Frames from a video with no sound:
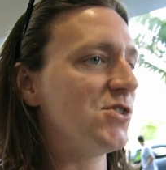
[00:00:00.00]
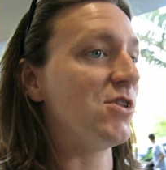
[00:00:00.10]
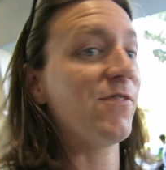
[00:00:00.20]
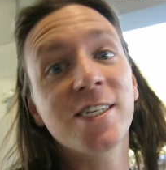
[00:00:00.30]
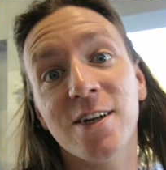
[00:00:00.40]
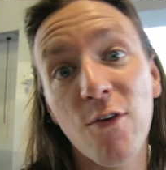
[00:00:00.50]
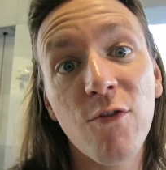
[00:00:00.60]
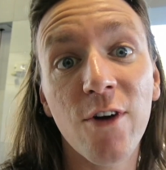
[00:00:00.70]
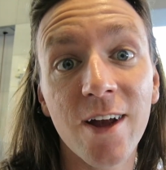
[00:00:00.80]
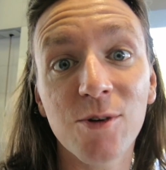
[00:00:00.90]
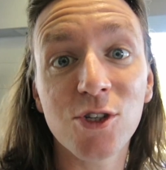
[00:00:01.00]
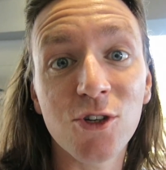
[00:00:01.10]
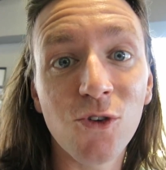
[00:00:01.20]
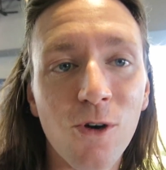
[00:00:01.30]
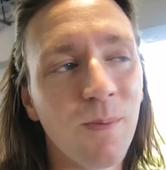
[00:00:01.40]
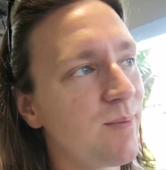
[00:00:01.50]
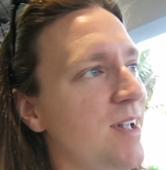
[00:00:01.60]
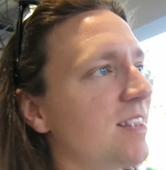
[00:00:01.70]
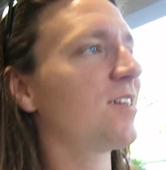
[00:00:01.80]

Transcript: So they're fixing it for free, which is cool, but I'm not